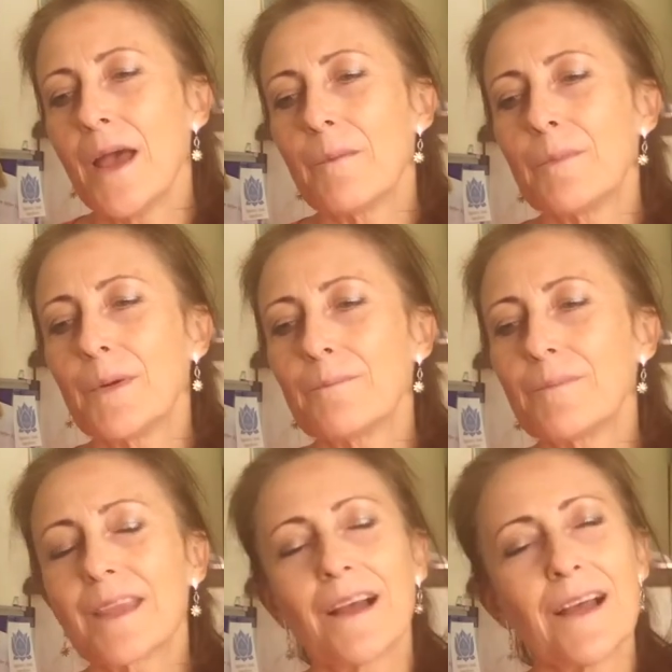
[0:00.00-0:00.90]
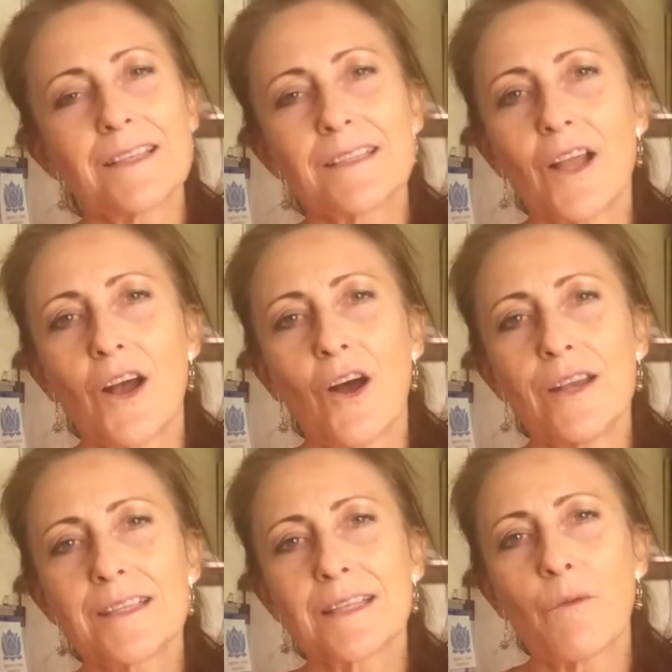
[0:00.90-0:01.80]
But guys,
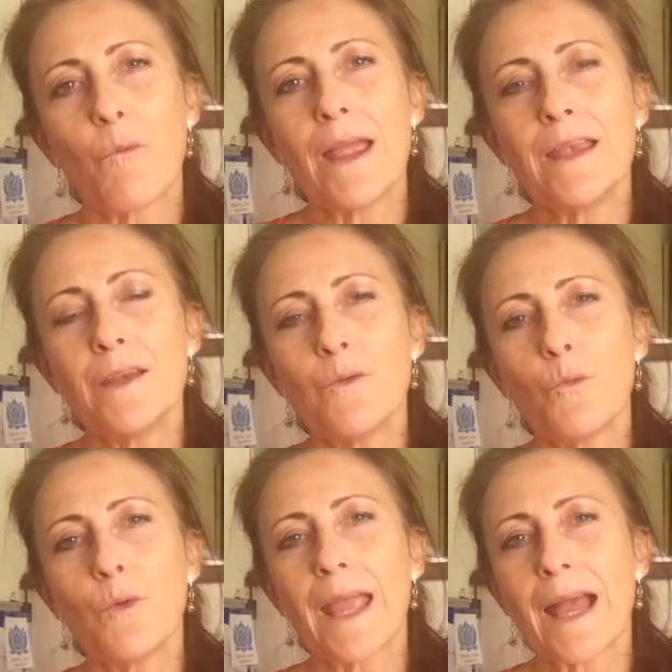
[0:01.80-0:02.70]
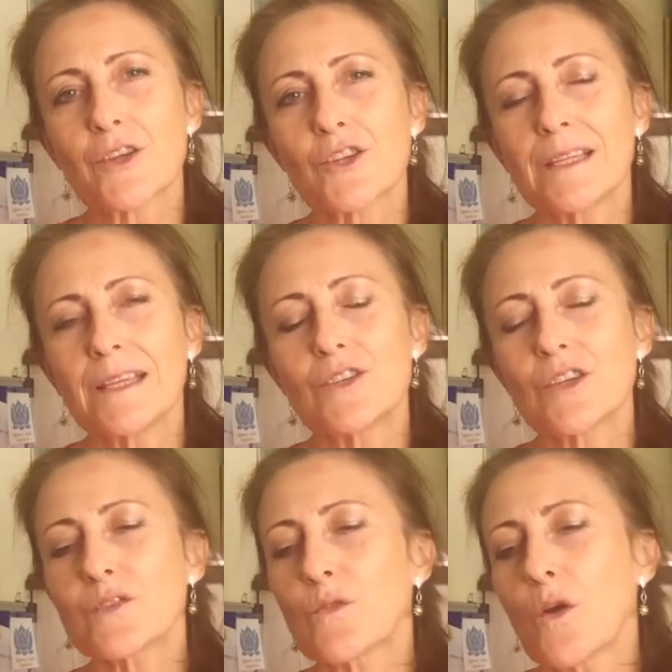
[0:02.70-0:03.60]
honestly, when we actually
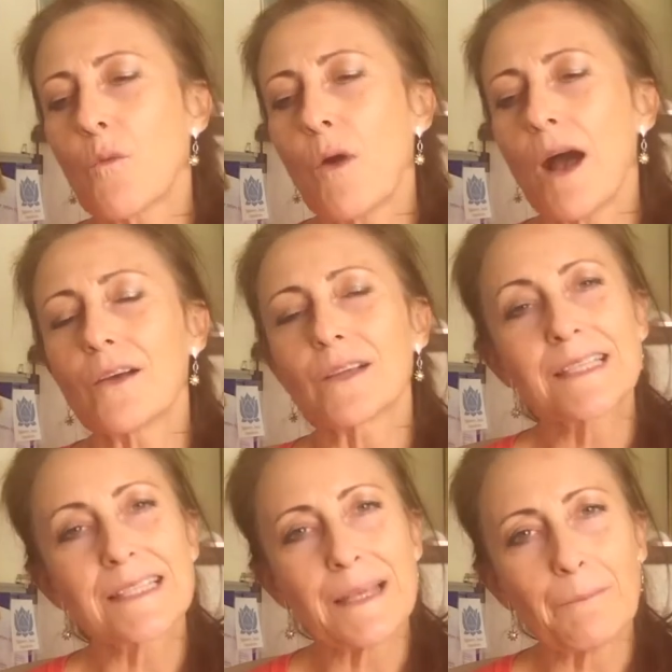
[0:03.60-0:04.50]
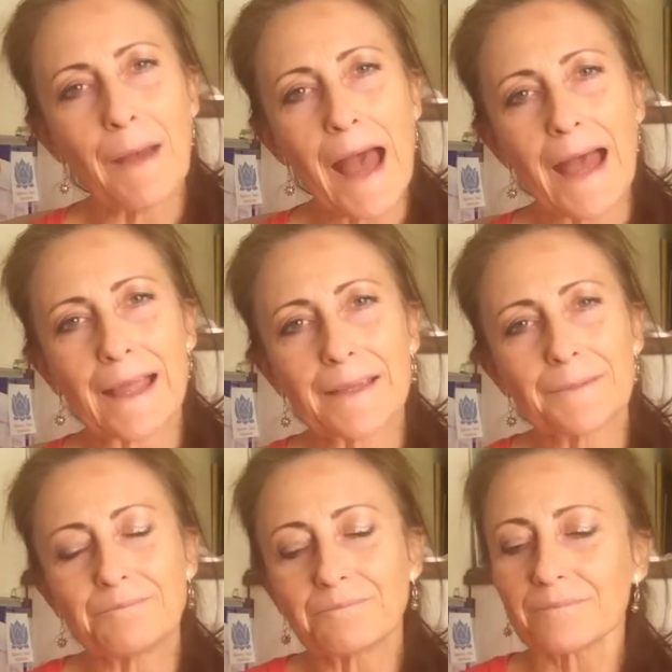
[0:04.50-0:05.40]
just for a while sit back
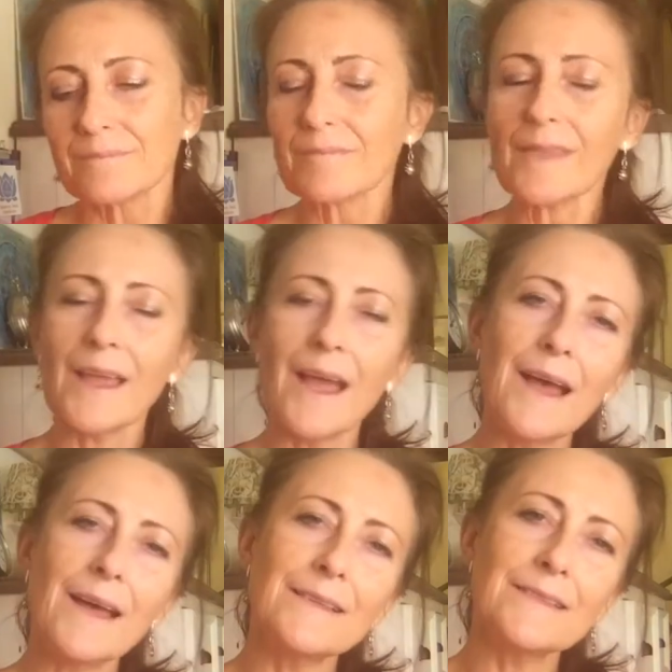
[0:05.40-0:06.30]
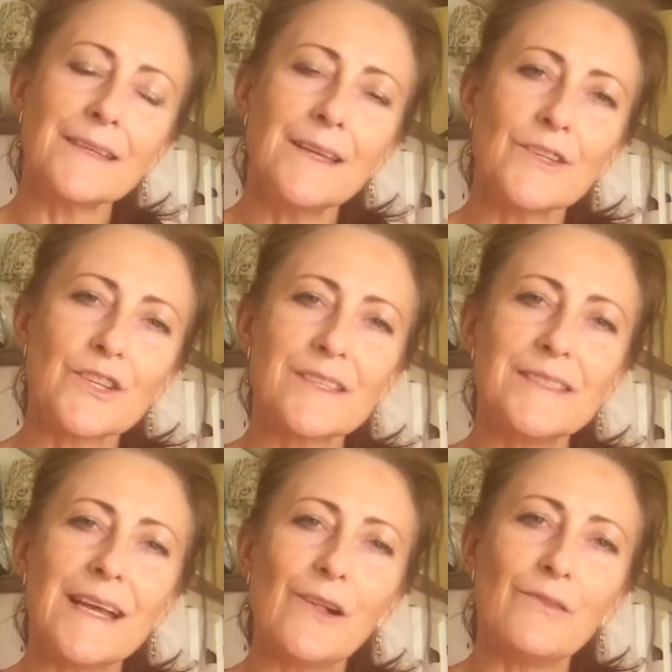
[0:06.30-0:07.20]
and just
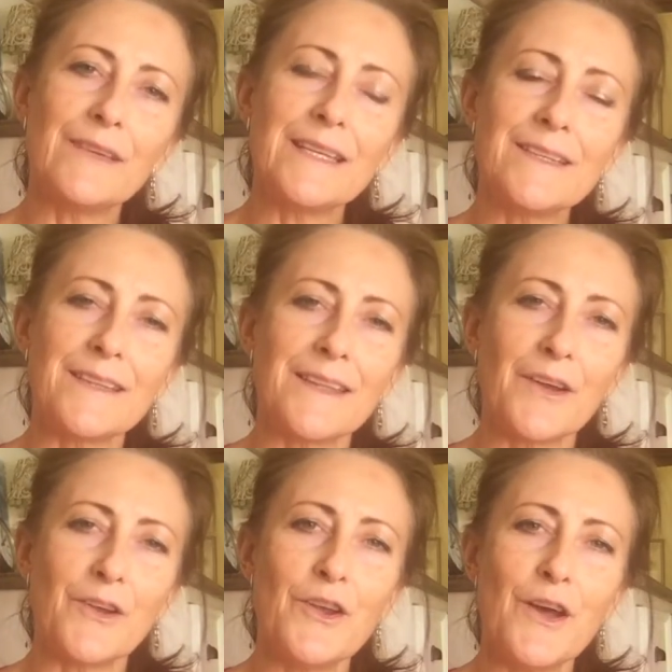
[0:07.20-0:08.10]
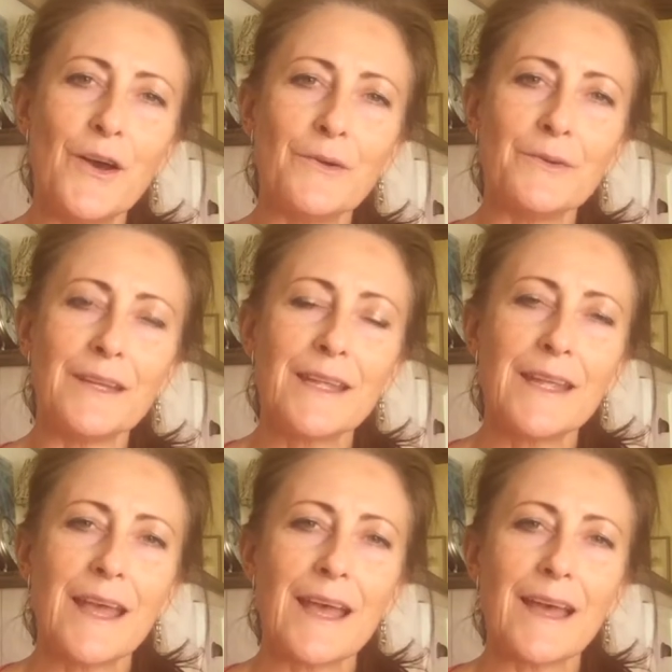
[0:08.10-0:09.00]
delve into the unknown
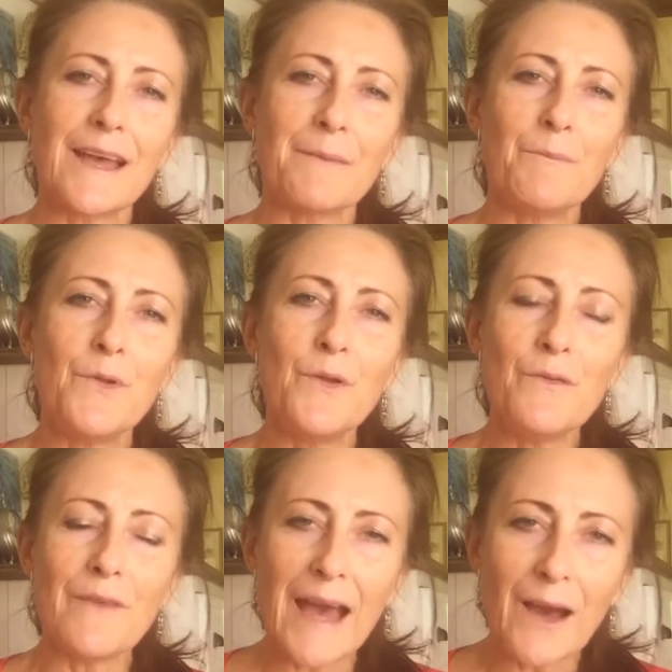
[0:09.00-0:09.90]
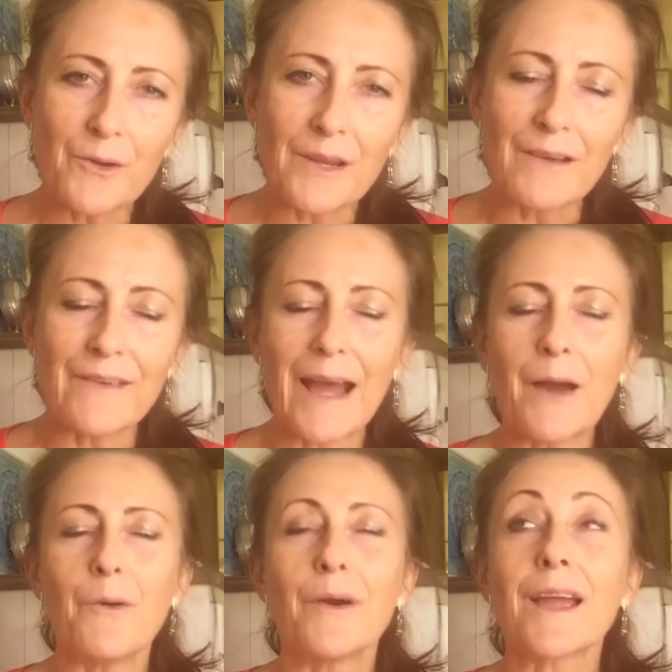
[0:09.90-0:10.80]
and move out of
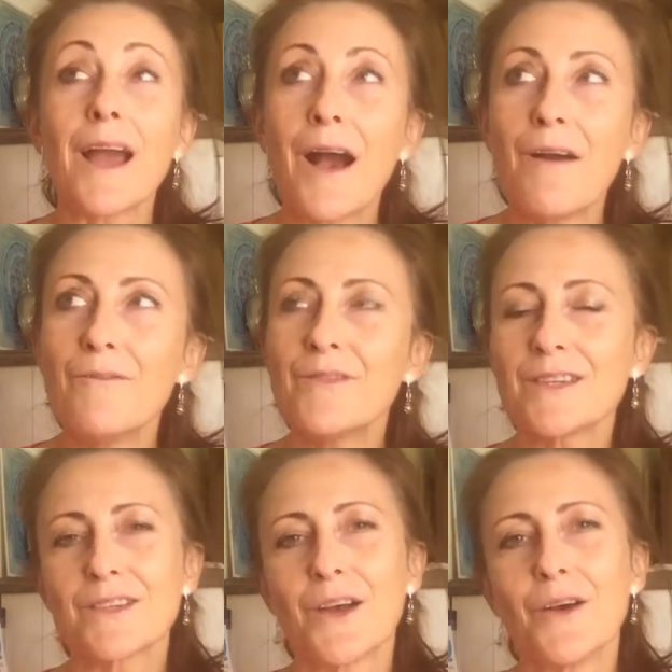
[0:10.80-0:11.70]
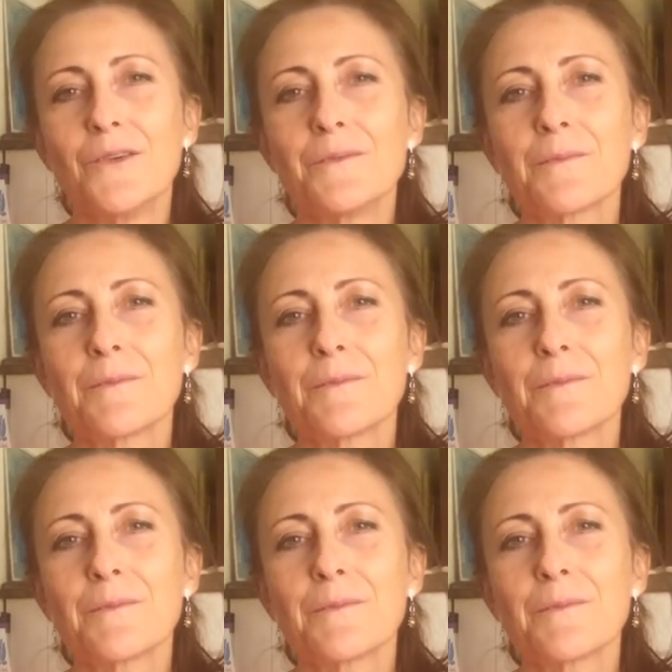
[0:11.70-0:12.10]
our comfort zone,